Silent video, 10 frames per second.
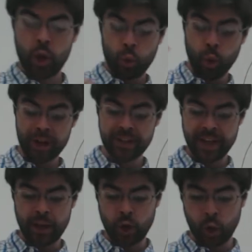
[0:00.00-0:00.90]
What
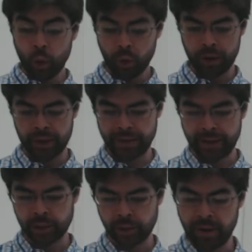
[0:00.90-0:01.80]
is a core
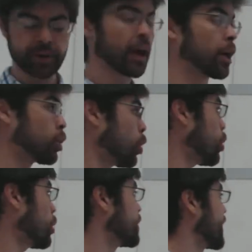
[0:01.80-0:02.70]
electron? A
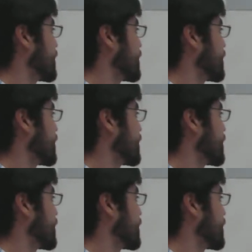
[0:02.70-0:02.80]
core